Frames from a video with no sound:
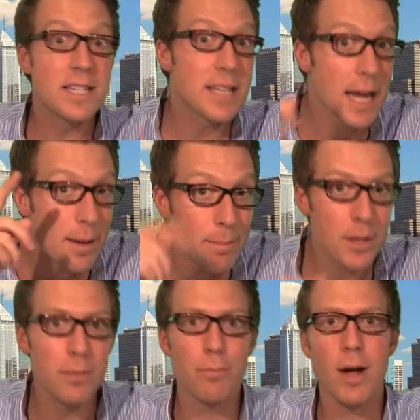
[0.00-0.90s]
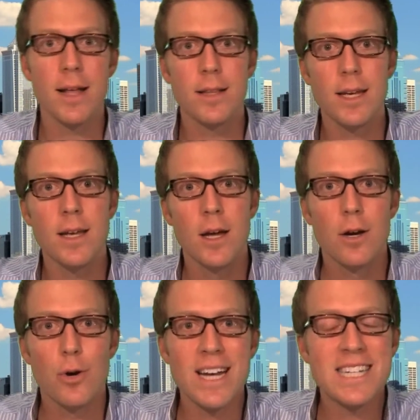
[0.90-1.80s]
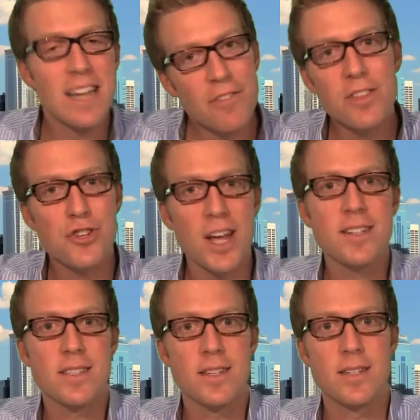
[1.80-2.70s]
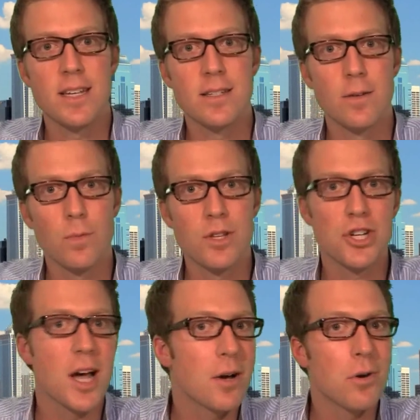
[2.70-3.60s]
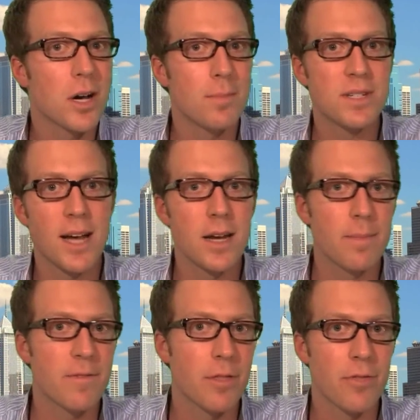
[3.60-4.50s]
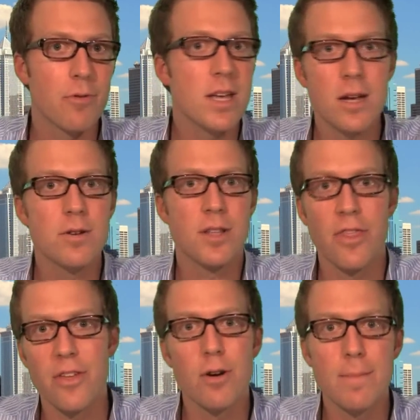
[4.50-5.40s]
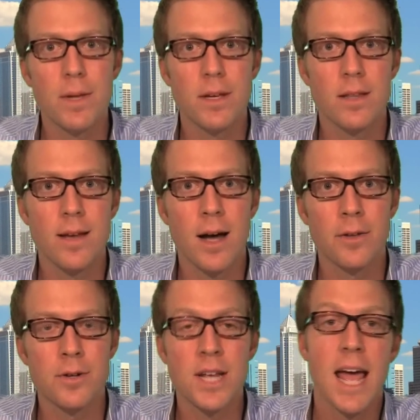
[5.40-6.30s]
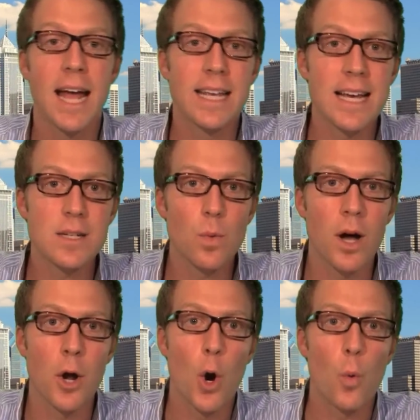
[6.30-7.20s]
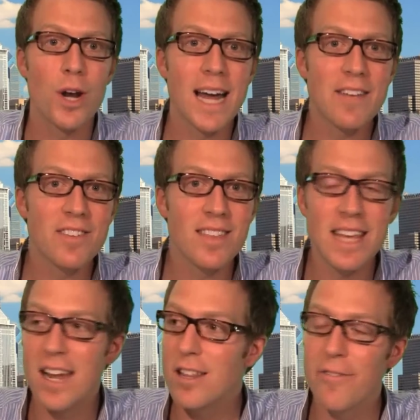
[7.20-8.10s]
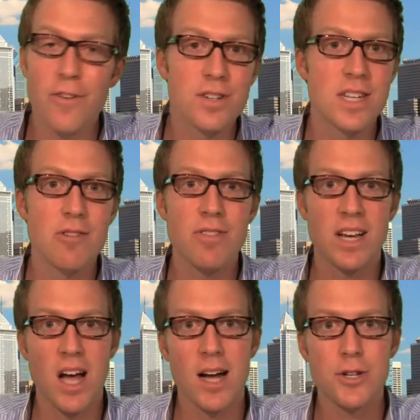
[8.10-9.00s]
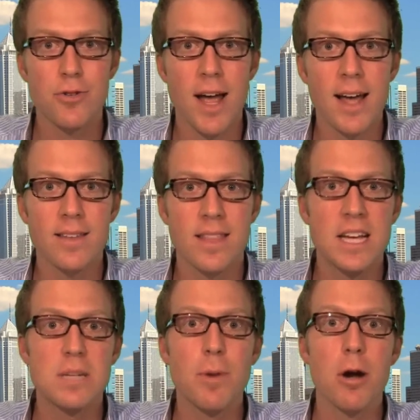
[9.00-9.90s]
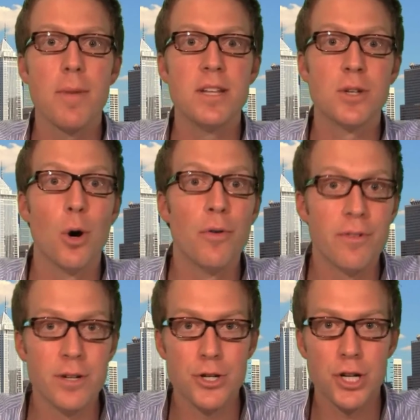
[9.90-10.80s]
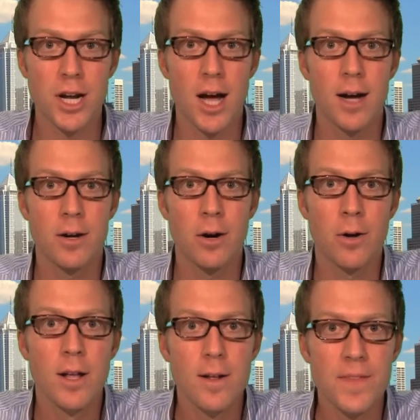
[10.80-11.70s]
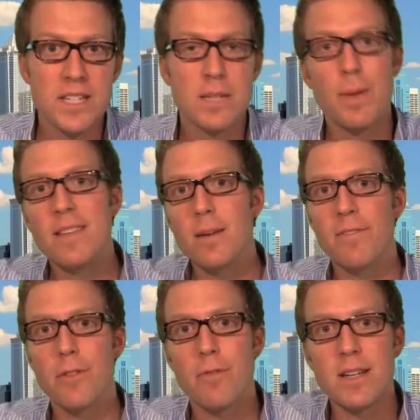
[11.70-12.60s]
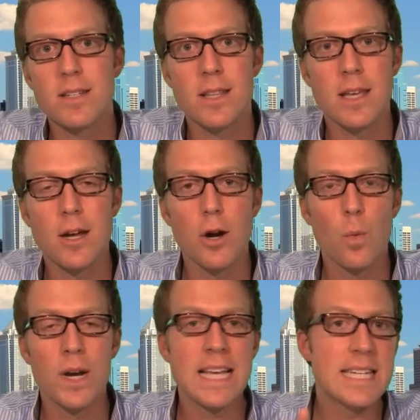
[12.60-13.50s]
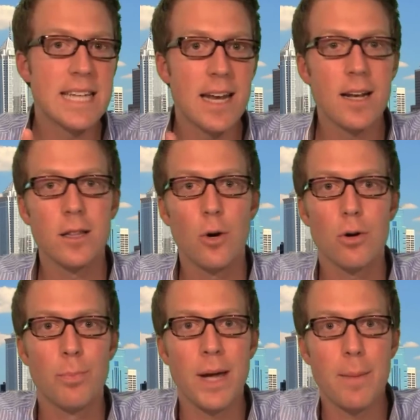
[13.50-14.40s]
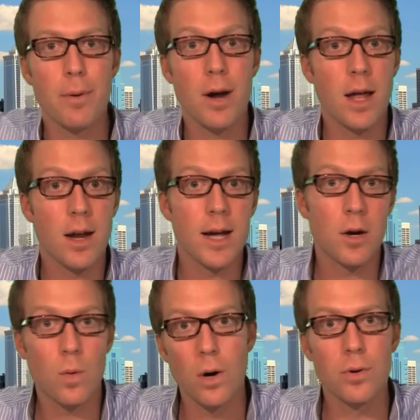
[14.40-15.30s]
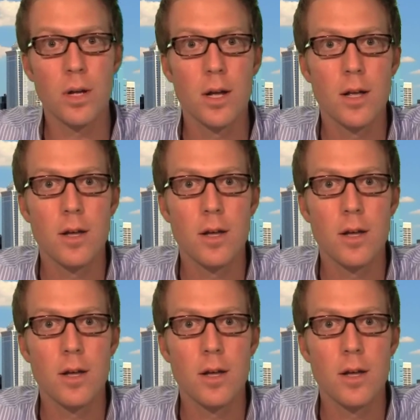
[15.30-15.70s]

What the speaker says: The same Milton Bradley who got a 7th chance this season when the Chicago Cubs signed him for 3 years and $30 million. And guess what? We're not even to the end of the first year of the contract, and the experiment is over in Chicago. They suspended him for the rest of the year when he said in a local paper, and I quote,